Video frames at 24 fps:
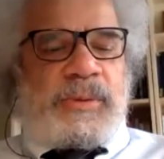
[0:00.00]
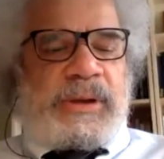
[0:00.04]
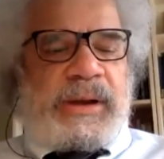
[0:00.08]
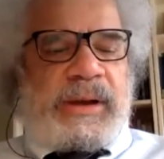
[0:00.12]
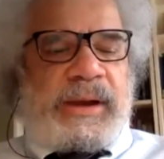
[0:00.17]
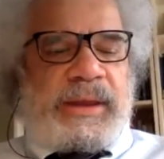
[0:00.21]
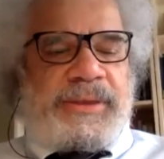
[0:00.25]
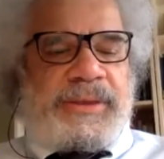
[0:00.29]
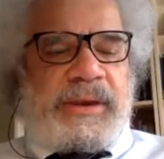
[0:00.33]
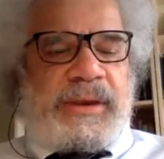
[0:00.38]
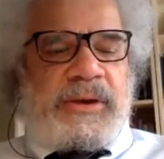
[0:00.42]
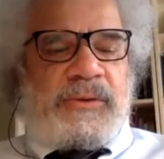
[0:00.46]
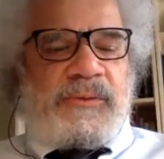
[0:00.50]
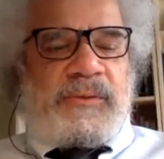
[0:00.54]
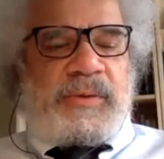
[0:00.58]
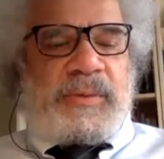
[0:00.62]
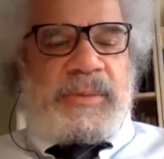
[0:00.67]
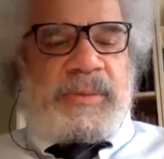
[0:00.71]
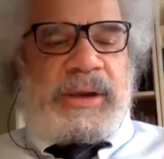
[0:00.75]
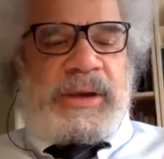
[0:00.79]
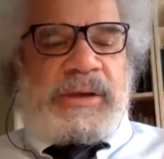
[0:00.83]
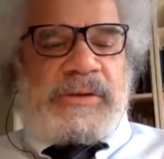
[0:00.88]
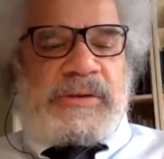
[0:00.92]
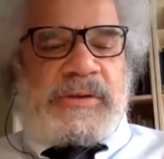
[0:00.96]
but I think it
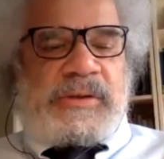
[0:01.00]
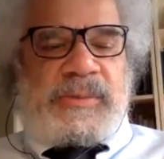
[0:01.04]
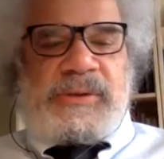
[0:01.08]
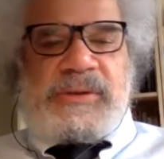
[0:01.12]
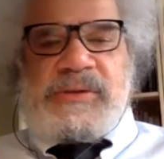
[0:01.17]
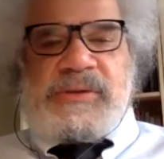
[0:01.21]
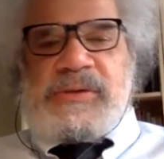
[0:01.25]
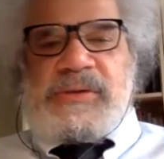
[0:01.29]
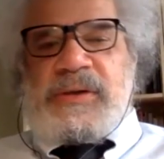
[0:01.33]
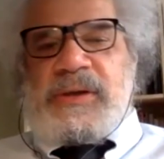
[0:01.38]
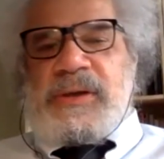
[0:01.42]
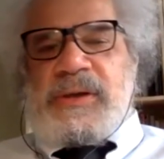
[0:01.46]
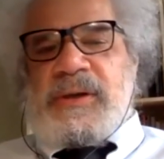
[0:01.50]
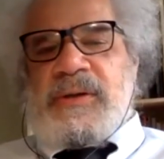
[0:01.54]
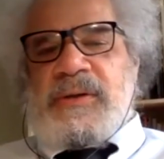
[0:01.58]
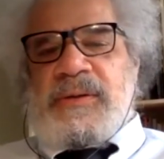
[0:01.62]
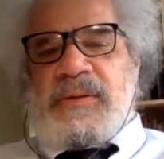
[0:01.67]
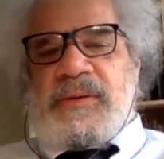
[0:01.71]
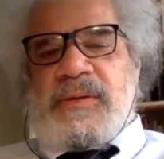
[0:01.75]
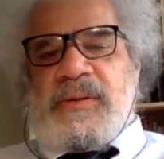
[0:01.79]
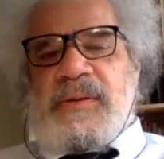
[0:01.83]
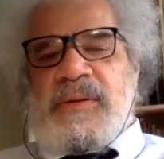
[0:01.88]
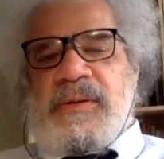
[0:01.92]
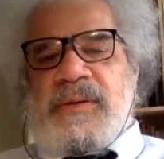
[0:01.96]
remains to be seen.
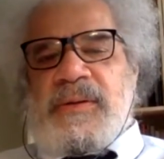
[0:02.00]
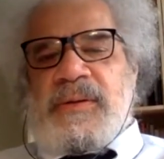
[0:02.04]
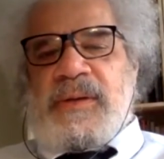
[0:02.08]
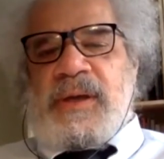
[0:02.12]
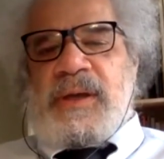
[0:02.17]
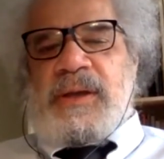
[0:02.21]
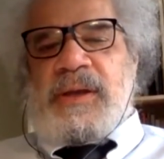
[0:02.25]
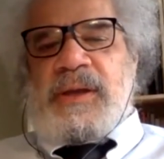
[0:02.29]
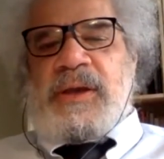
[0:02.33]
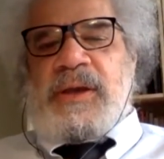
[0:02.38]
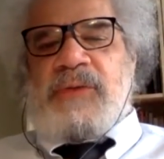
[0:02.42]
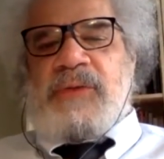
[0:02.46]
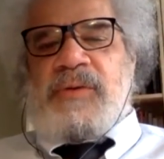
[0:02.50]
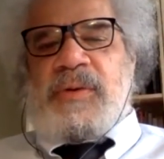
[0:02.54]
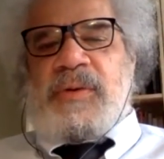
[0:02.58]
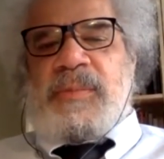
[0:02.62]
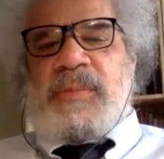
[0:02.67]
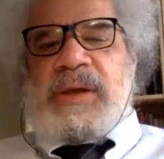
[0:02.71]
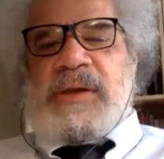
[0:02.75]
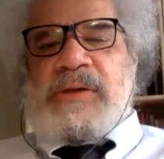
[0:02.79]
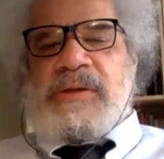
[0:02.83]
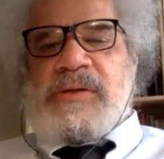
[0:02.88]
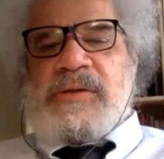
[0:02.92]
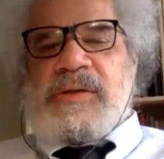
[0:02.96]
I
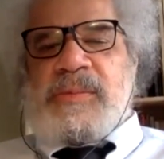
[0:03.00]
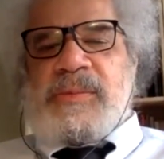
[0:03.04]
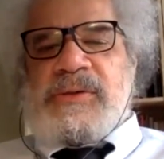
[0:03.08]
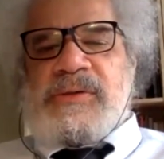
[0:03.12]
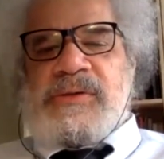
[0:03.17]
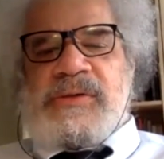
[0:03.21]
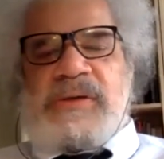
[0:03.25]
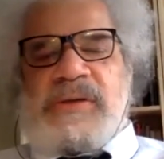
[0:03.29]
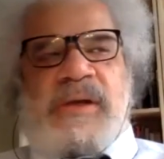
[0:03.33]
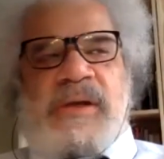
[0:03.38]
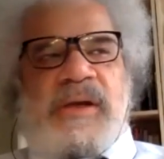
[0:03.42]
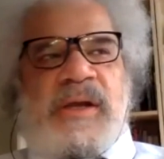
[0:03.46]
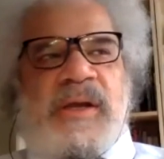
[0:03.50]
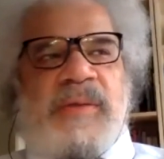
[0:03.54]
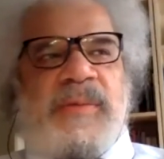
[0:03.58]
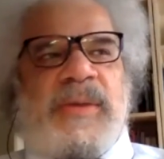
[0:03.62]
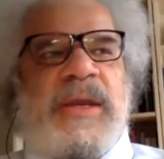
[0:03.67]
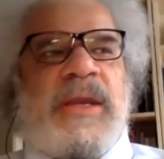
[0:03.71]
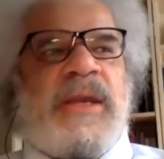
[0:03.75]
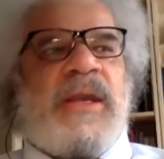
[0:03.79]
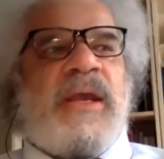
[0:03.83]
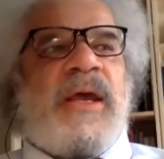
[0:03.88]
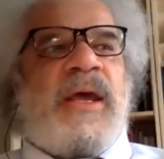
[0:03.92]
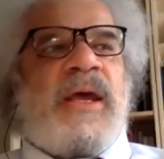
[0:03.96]

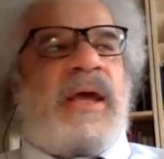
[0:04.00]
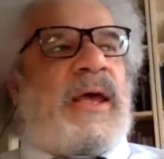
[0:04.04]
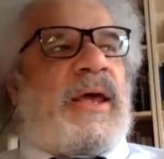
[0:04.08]
mean,